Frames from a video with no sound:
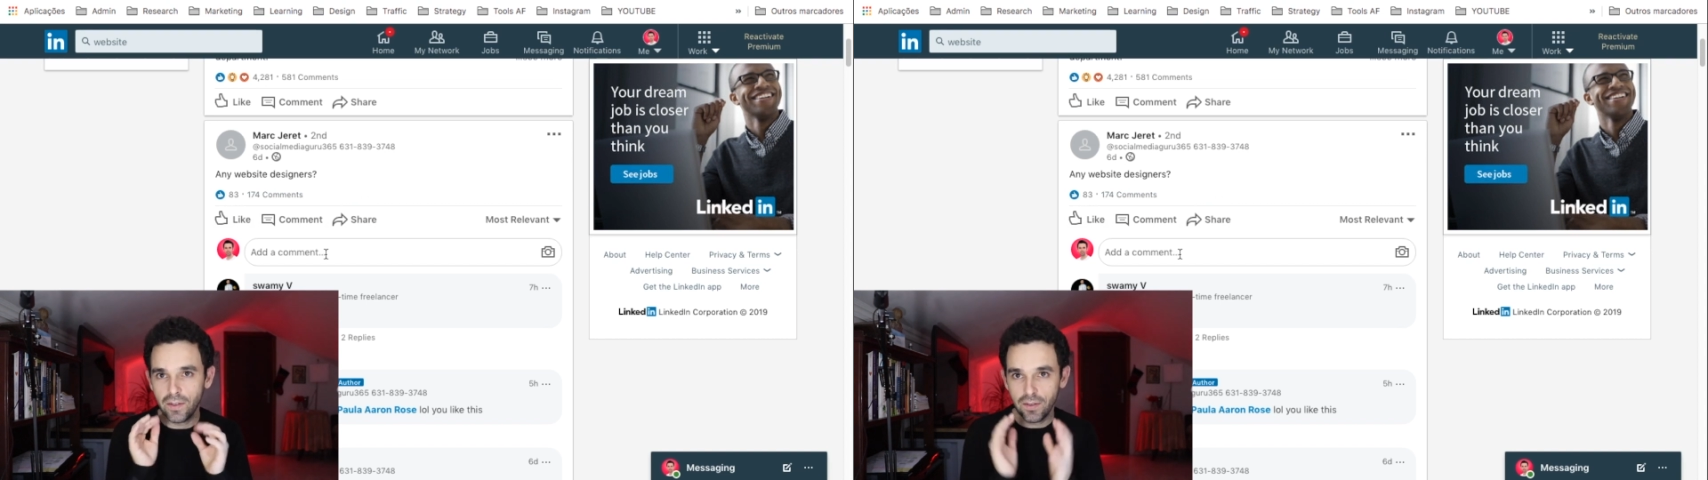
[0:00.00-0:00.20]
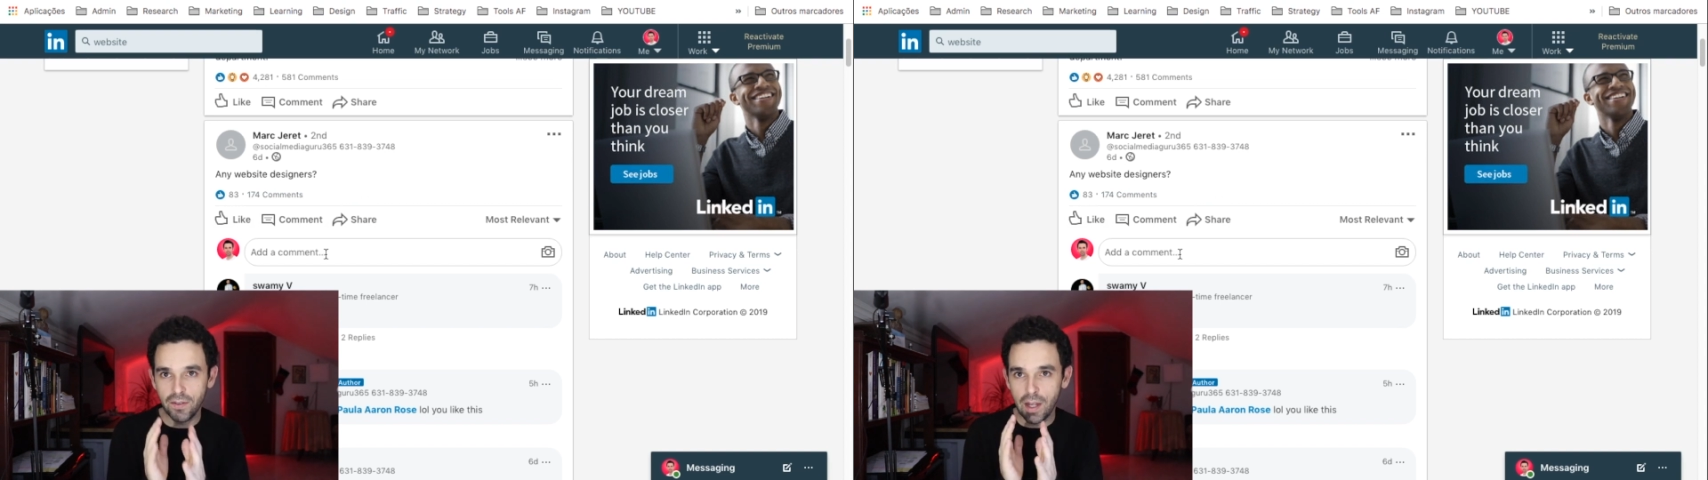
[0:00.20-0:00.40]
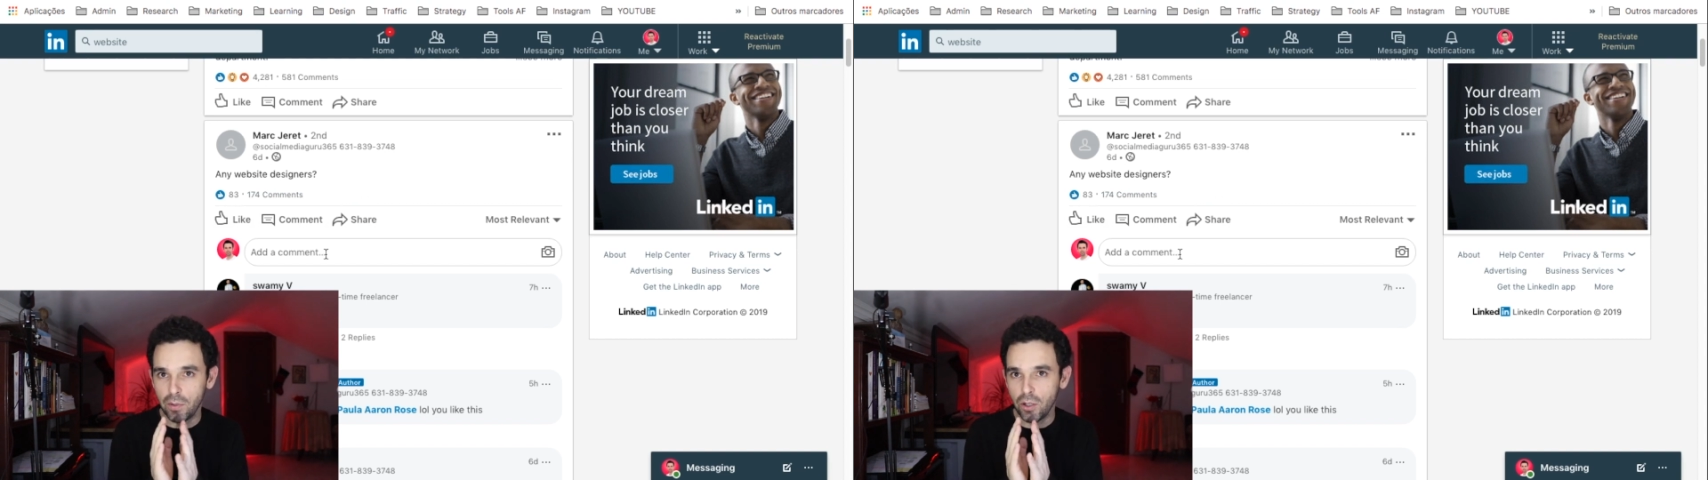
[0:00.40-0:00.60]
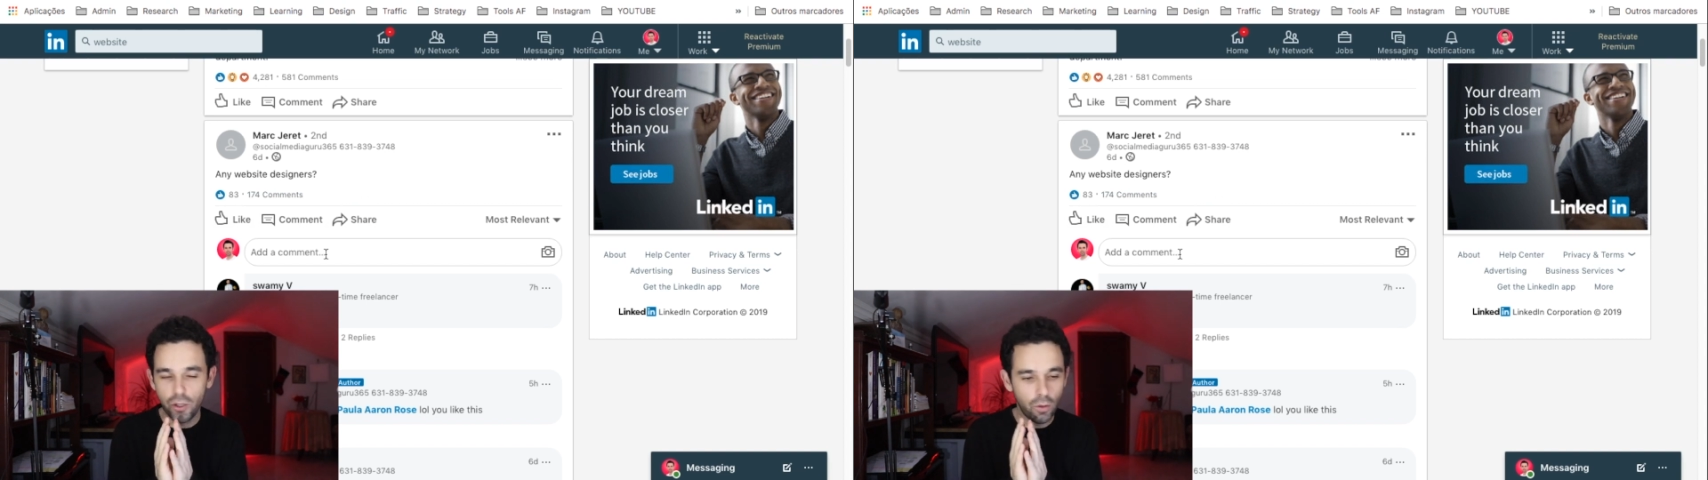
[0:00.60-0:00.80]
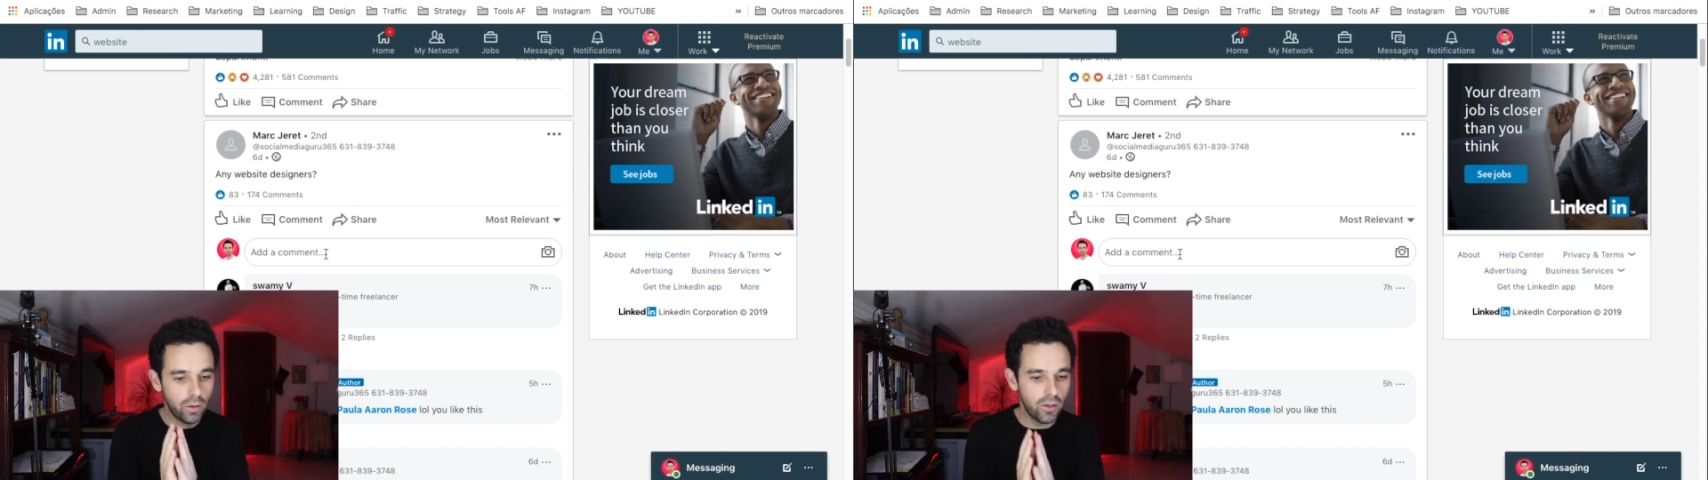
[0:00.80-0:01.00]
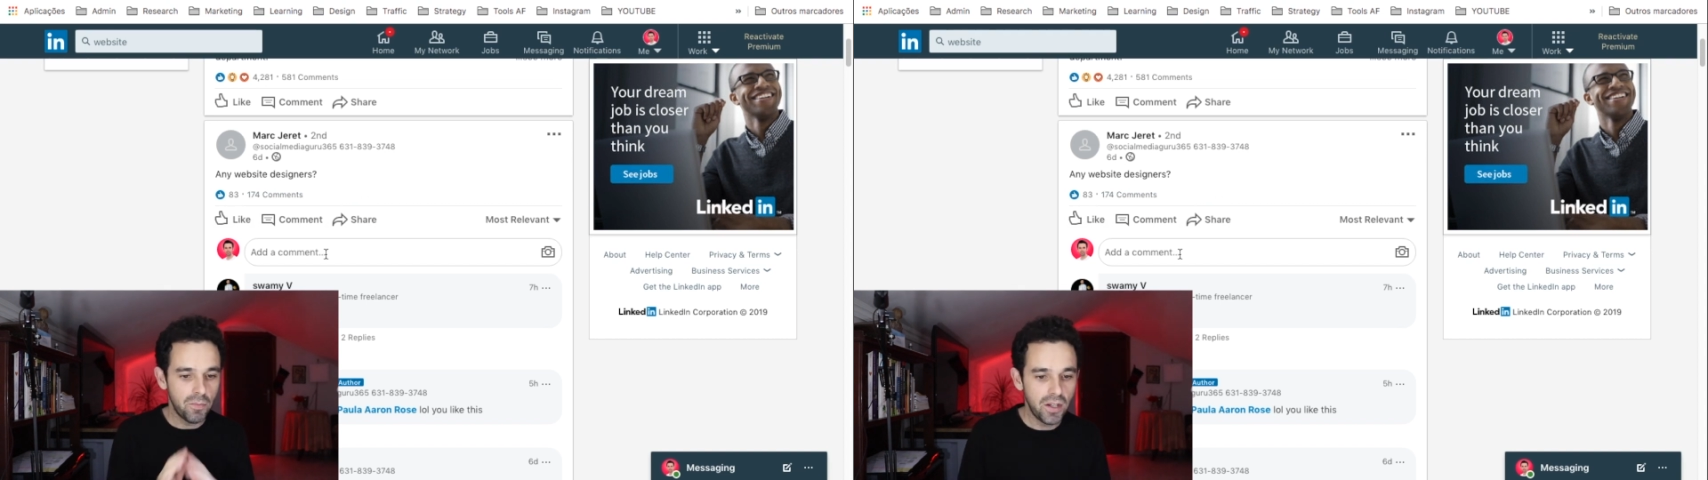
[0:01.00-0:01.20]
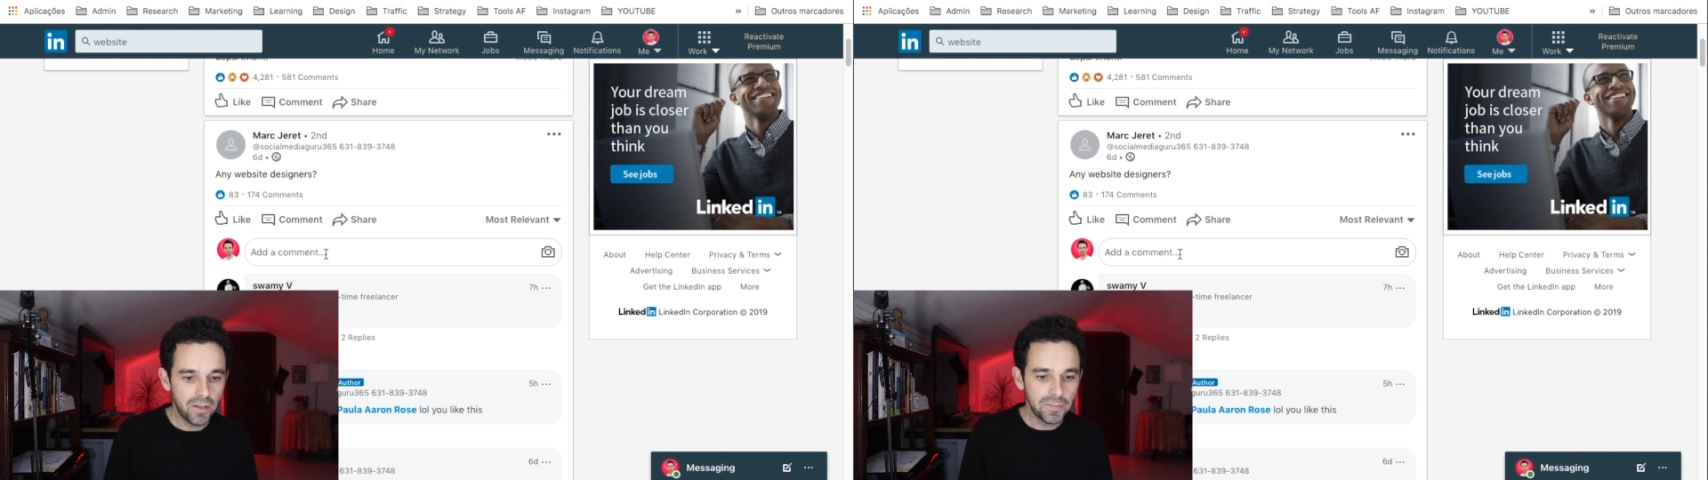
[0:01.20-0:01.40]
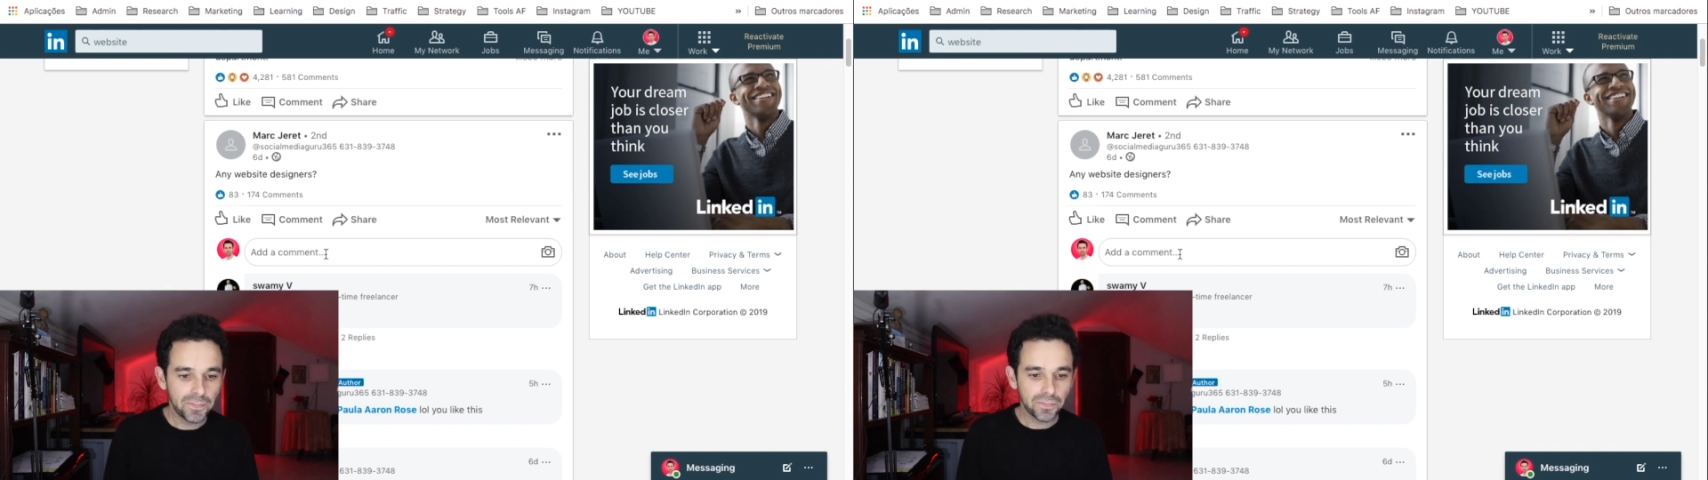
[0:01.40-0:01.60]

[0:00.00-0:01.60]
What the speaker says: is I'm going to show you in a minute.